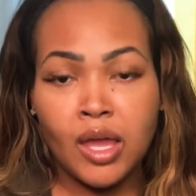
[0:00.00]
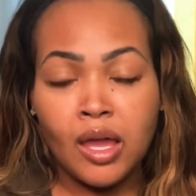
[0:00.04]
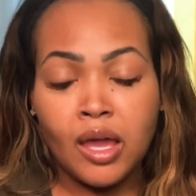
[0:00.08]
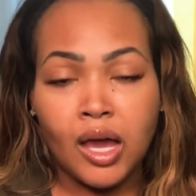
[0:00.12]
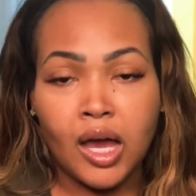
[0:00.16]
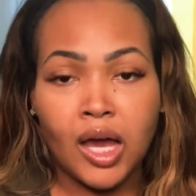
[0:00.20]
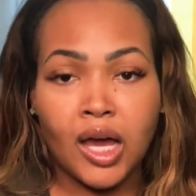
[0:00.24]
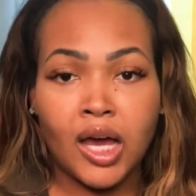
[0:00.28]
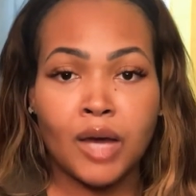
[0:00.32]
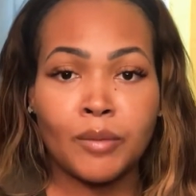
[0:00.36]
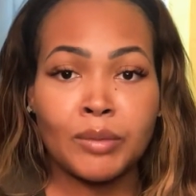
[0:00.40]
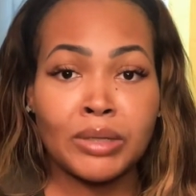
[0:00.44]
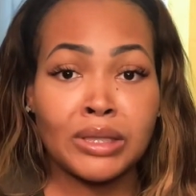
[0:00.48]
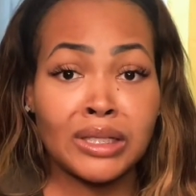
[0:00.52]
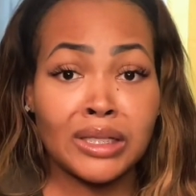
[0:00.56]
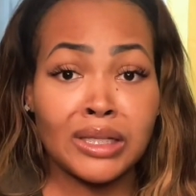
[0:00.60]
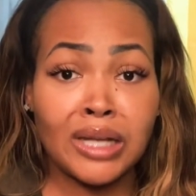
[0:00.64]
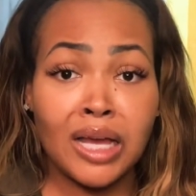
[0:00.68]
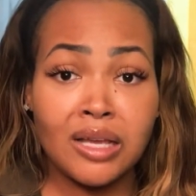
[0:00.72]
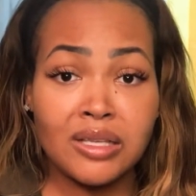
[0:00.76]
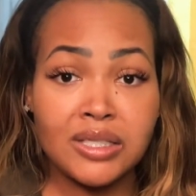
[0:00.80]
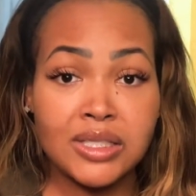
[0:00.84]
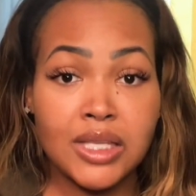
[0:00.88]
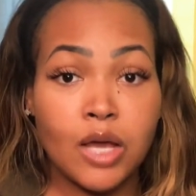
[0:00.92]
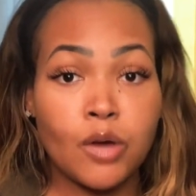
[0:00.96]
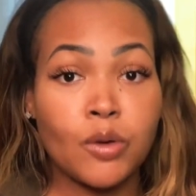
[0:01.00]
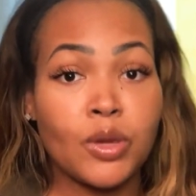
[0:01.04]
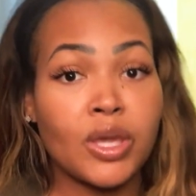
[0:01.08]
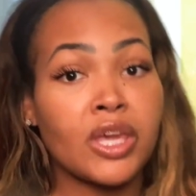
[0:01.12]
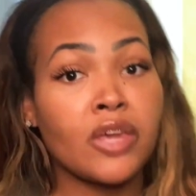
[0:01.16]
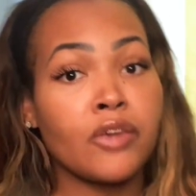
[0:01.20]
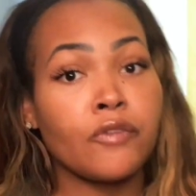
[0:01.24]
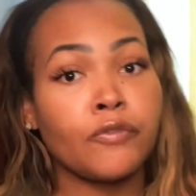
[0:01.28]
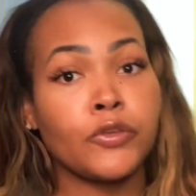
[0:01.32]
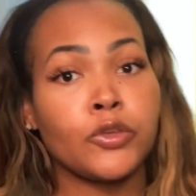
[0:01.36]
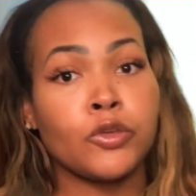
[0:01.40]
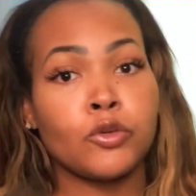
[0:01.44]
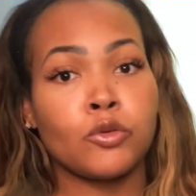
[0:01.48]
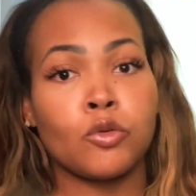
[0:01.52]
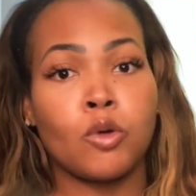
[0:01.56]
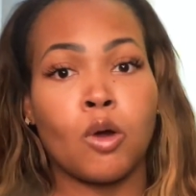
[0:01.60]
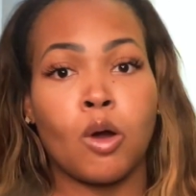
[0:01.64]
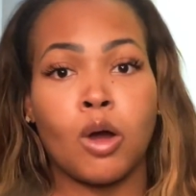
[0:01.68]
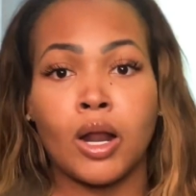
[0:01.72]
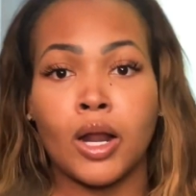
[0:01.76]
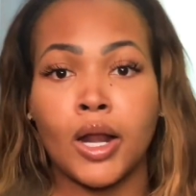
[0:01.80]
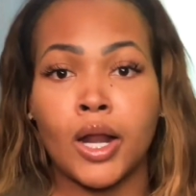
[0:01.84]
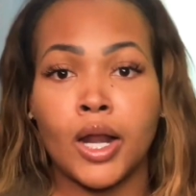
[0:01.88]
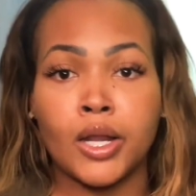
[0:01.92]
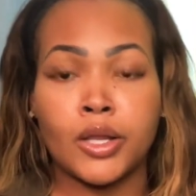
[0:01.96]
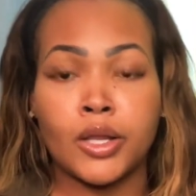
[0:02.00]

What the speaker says: And then also, if you are,